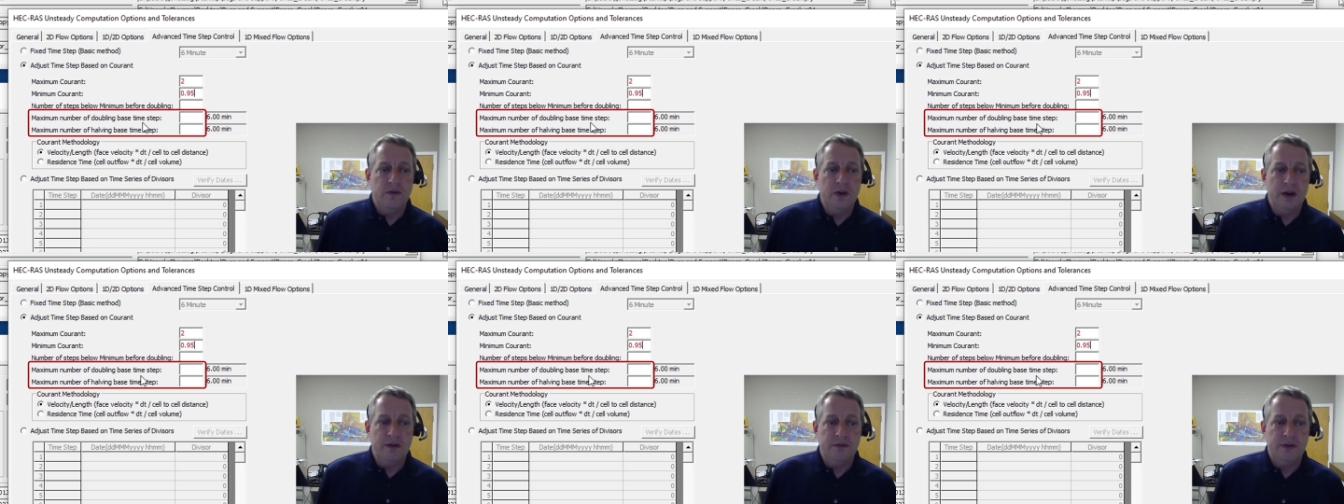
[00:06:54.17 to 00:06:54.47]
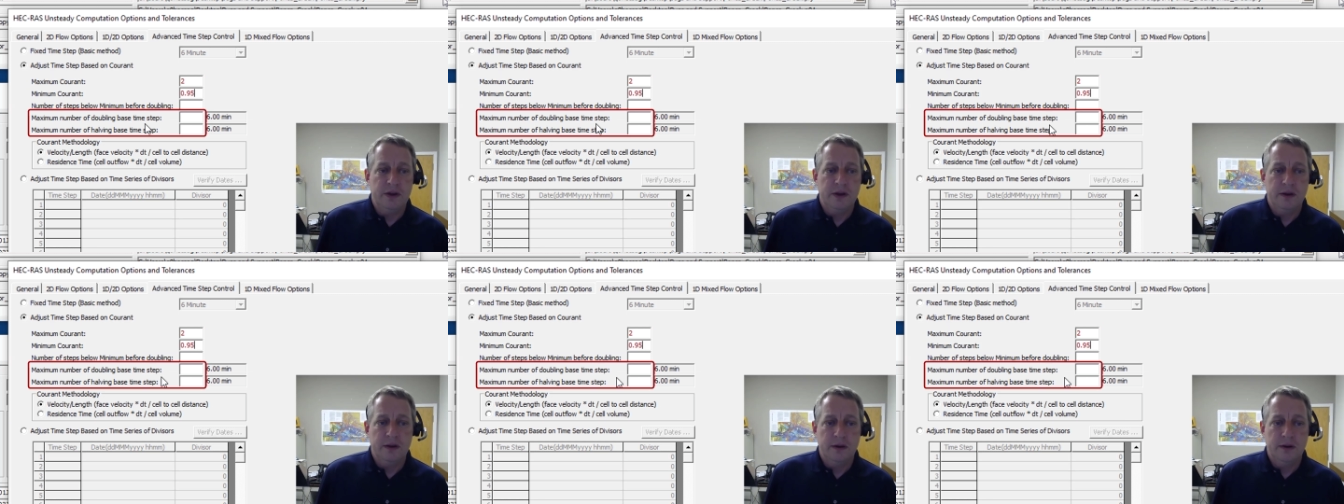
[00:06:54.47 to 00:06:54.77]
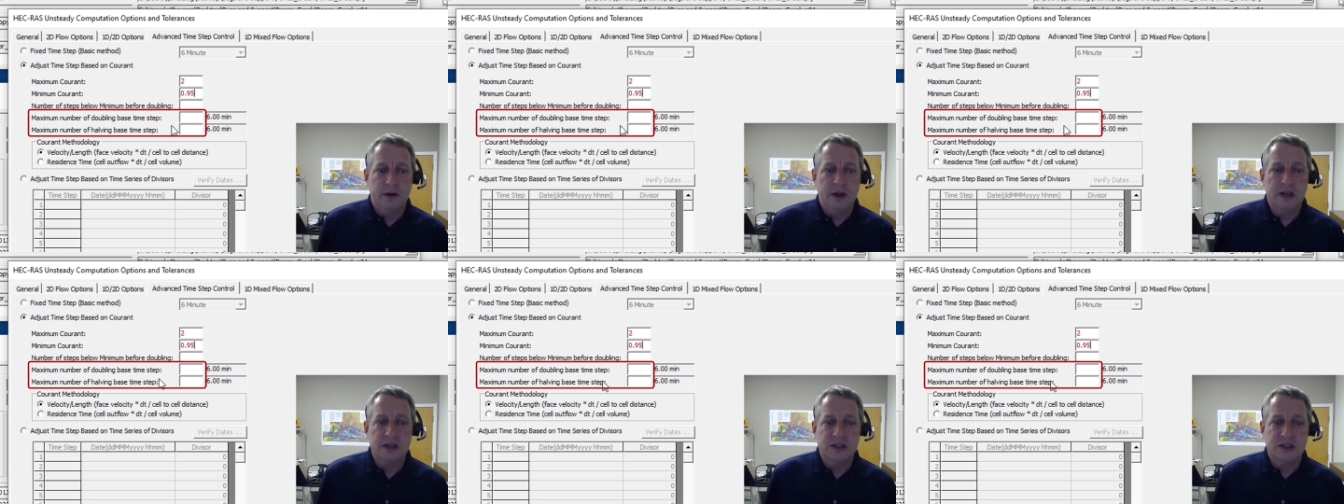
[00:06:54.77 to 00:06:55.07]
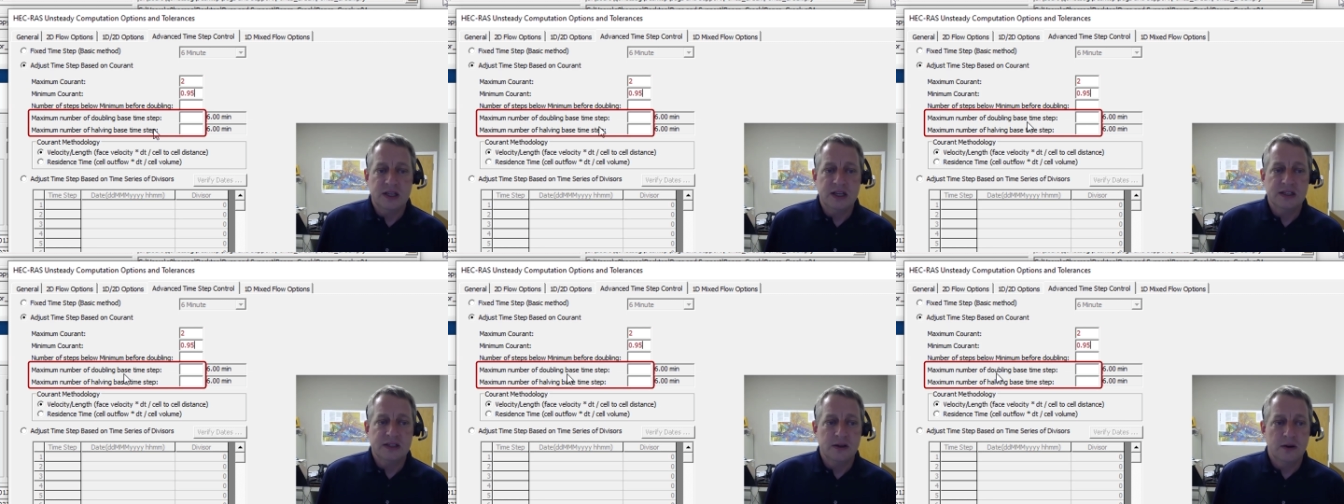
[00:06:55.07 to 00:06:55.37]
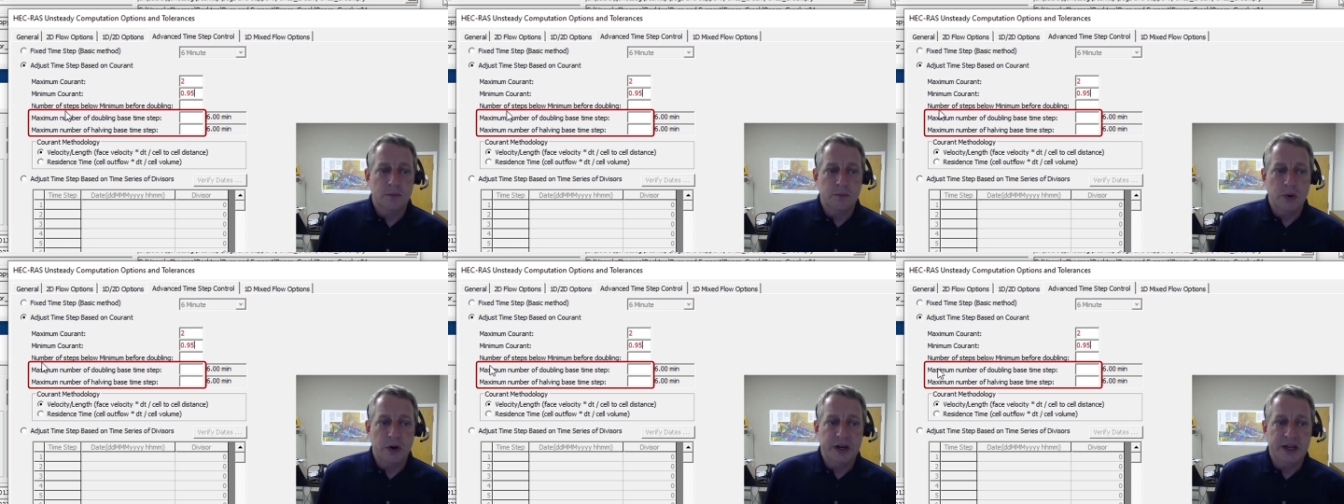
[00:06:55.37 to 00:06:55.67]
5th because these
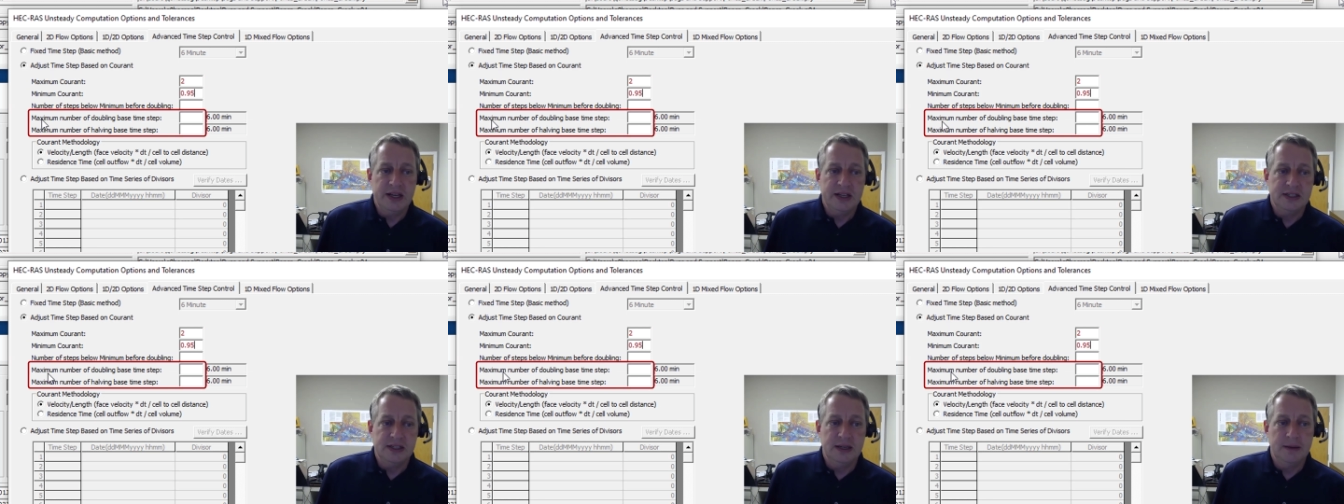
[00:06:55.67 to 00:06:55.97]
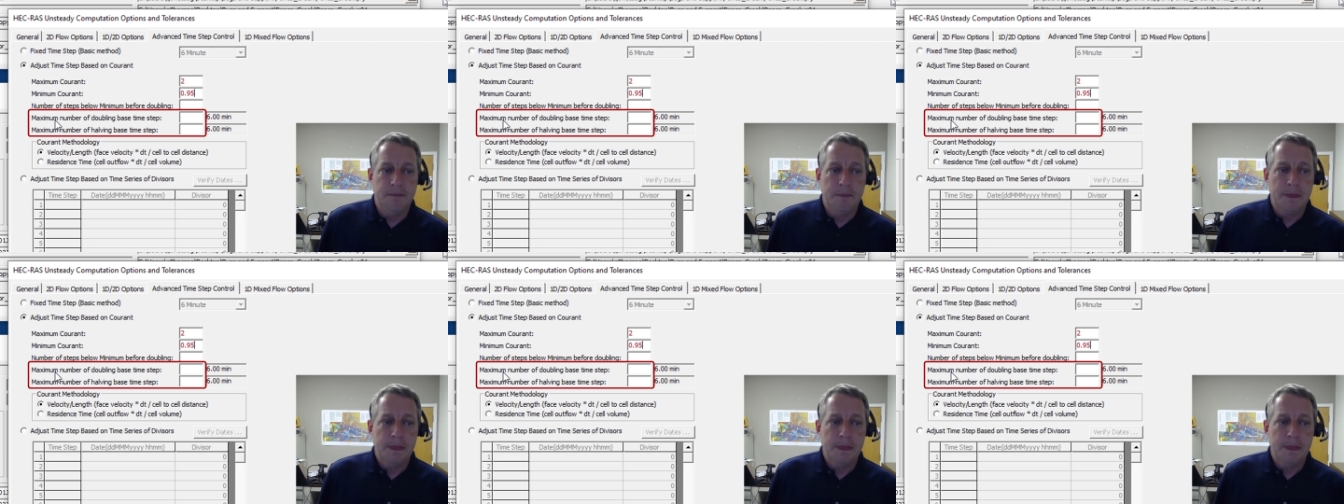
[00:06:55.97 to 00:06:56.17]
are pretty easy.